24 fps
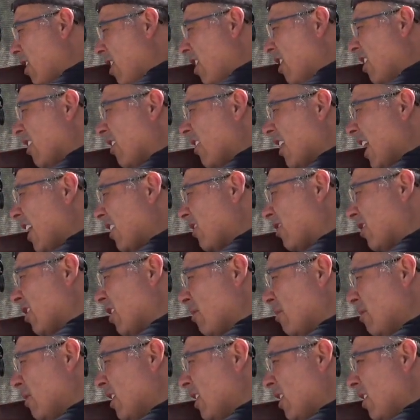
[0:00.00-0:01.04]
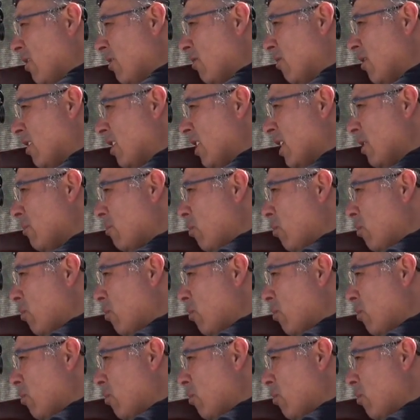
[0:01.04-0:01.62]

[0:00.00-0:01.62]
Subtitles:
All of that's gonna be really